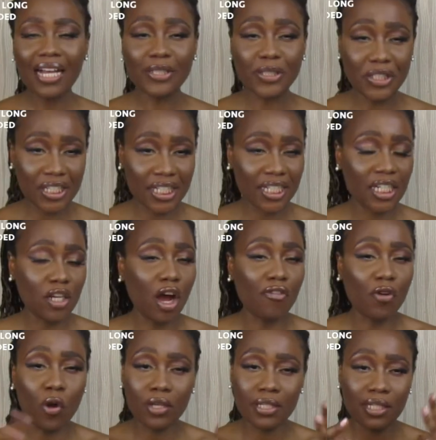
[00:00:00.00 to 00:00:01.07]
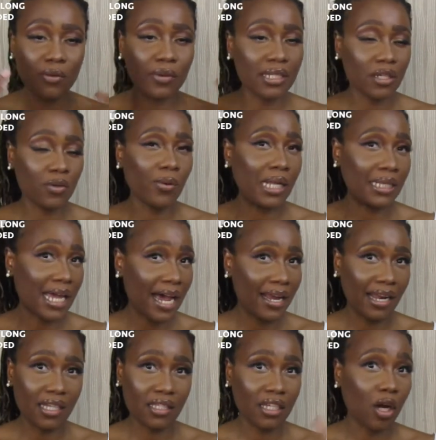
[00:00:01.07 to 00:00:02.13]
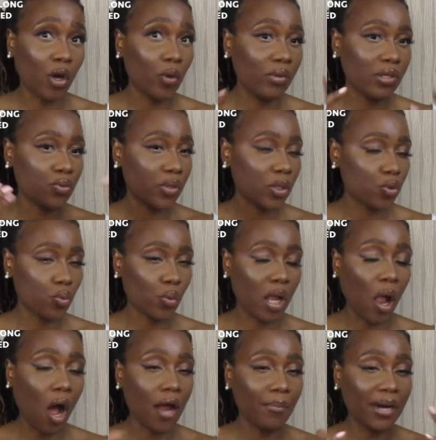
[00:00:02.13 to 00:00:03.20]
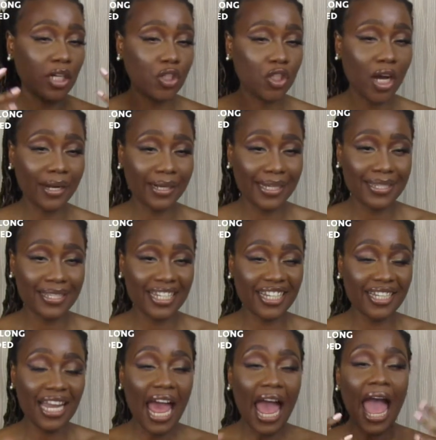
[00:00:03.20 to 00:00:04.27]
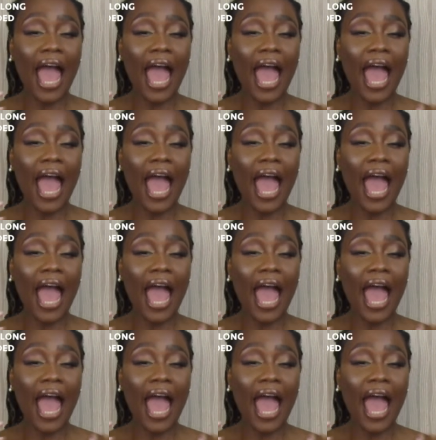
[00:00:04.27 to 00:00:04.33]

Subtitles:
did. And of course the Wet n Wild highlighter always works well on my chocolate skin,